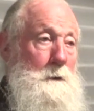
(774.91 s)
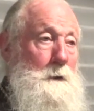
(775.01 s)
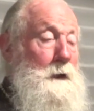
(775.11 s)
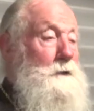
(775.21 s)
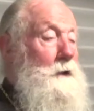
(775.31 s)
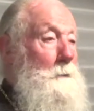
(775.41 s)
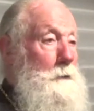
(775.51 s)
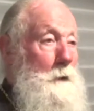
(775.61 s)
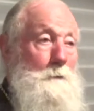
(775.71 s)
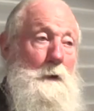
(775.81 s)
An
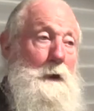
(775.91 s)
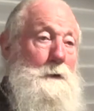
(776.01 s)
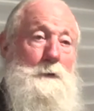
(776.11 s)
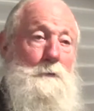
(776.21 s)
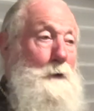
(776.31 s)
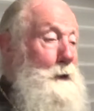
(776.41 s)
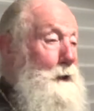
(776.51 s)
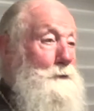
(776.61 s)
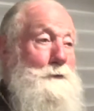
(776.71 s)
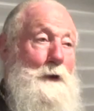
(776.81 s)
example of it is a very
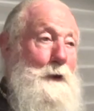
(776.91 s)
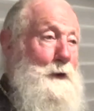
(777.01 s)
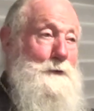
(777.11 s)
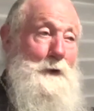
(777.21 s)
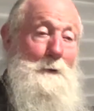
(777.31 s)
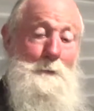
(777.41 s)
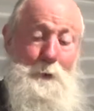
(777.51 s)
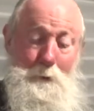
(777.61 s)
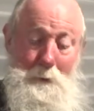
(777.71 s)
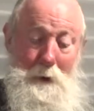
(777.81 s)
nice
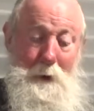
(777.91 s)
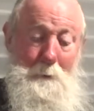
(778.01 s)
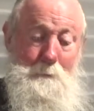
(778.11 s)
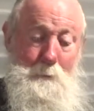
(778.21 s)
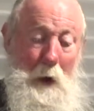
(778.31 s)
example, a